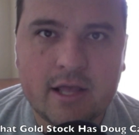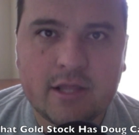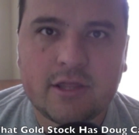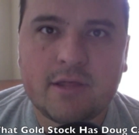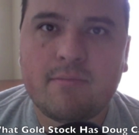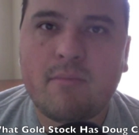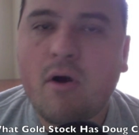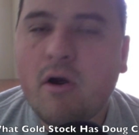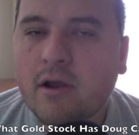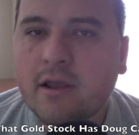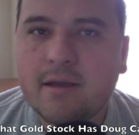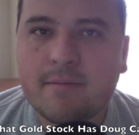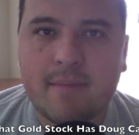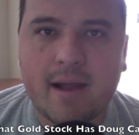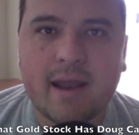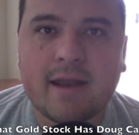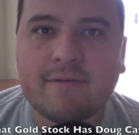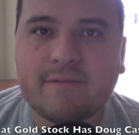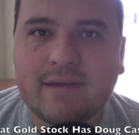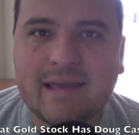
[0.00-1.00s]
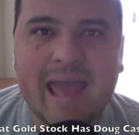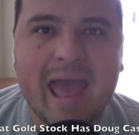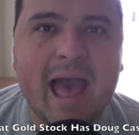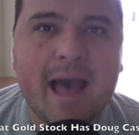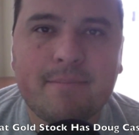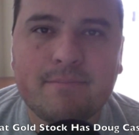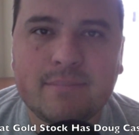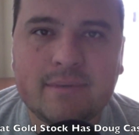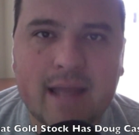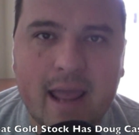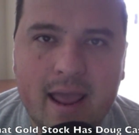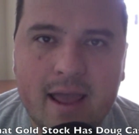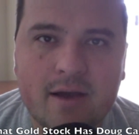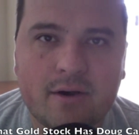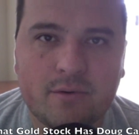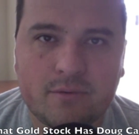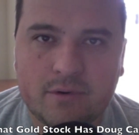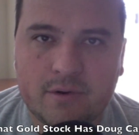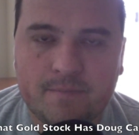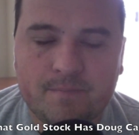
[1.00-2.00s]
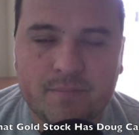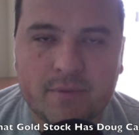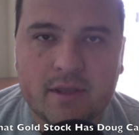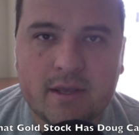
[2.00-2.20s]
The market might have gapped down